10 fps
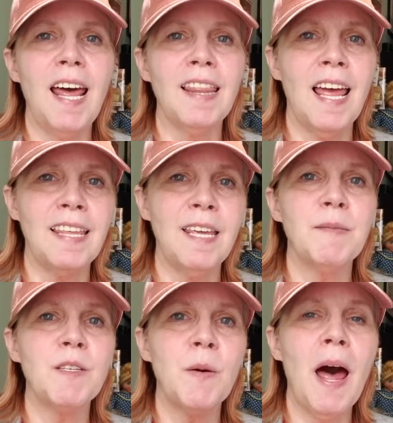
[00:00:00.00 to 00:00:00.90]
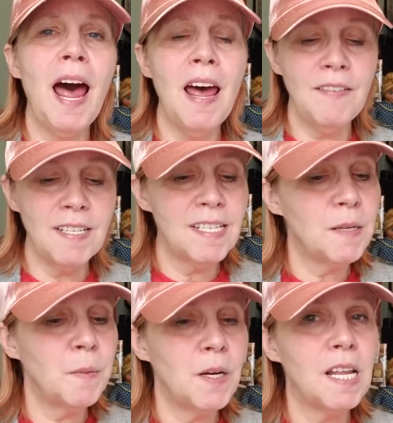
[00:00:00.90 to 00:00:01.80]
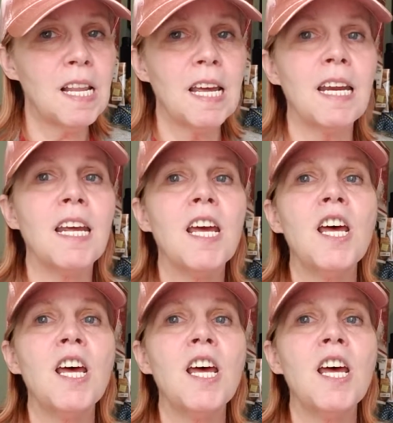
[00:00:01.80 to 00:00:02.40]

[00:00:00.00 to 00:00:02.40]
like them, so I had to stick pretty clean.